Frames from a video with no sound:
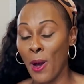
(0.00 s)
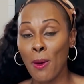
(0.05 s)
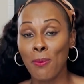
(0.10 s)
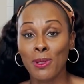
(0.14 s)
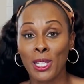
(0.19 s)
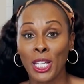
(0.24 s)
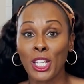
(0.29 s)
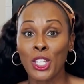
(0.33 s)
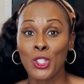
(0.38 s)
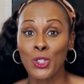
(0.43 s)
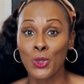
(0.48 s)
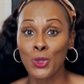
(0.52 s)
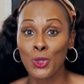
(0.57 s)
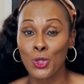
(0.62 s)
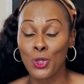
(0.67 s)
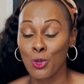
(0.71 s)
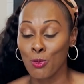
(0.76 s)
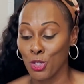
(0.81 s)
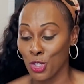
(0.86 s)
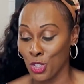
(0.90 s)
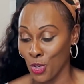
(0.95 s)
public
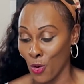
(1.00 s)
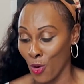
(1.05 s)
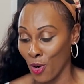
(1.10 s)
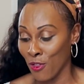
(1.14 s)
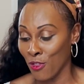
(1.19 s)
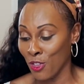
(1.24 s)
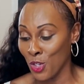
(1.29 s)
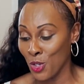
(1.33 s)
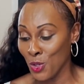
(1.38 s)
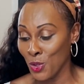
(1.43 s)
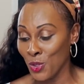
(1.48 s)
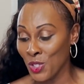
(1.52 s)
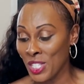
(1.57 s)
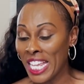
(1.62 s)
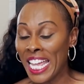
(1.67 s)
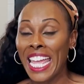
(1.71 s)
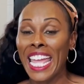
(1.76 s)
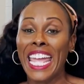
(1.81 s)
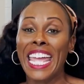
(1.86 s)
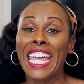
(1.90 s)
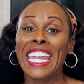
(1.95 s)
YouTube short views
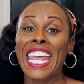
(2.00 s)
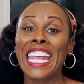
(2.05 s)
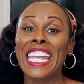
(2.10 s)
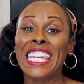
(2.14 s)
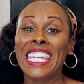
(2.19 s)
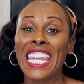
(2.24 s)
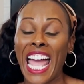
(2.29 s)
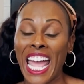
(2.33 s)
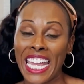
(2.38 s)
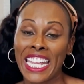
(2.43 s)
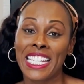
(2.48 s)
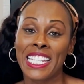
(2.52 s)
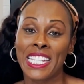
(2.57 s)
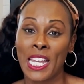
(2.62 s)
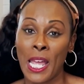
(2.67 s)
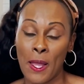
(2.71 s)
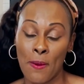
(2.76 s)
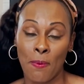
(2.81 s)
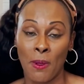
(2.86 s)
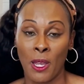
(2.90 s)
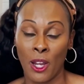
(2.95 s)
in a 90
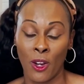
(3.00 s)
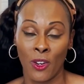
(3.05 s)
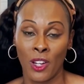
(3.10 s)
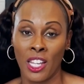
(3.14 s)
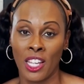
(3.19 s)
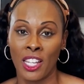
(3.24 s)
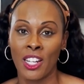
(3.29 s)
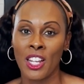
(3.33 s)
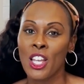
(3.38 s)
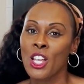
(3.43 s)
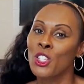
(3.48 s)
day period.